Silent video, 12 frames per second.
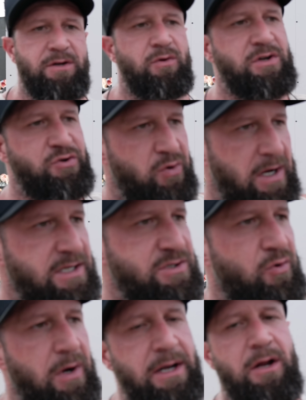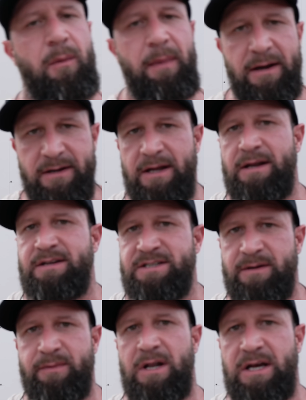doing transcranial magnetic
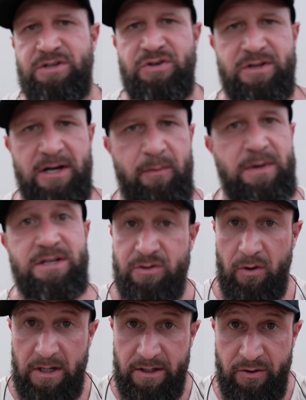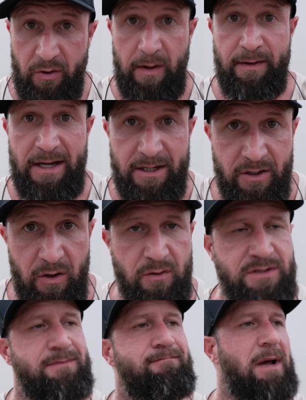stimulation therapy, so I'll let you know how that
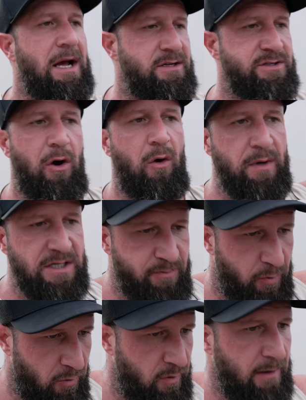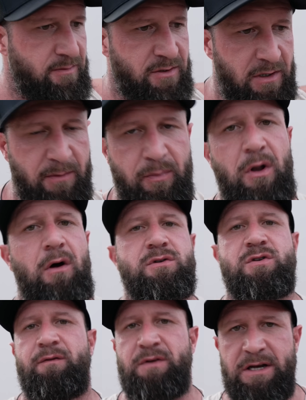goes. As always, programs are linked below,
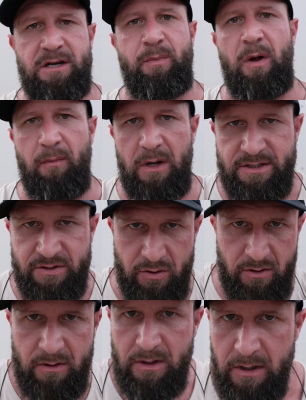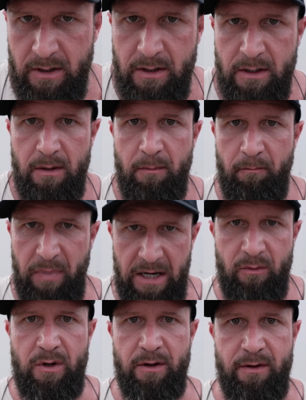so if you need to build muscle, buy
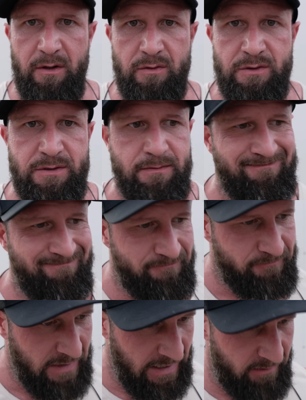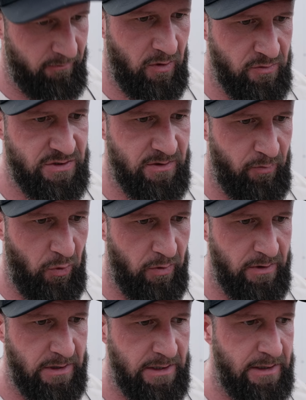one of those. And most
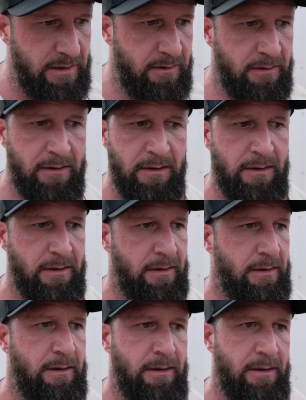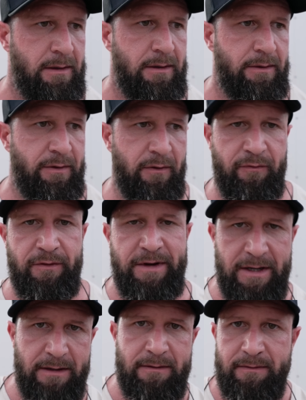importantly, don't
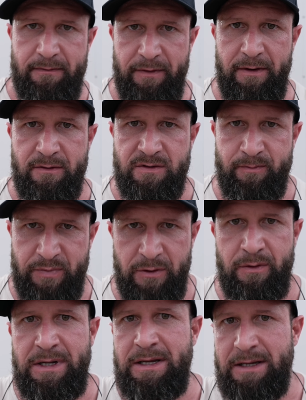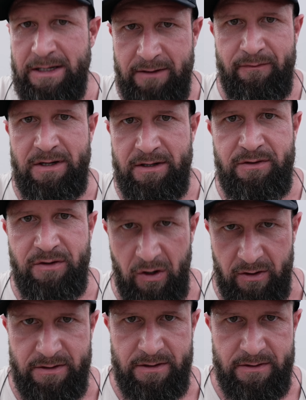forget, there's beauty even in
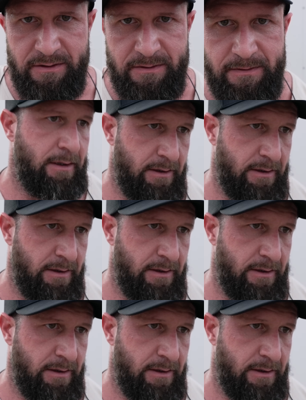darkness.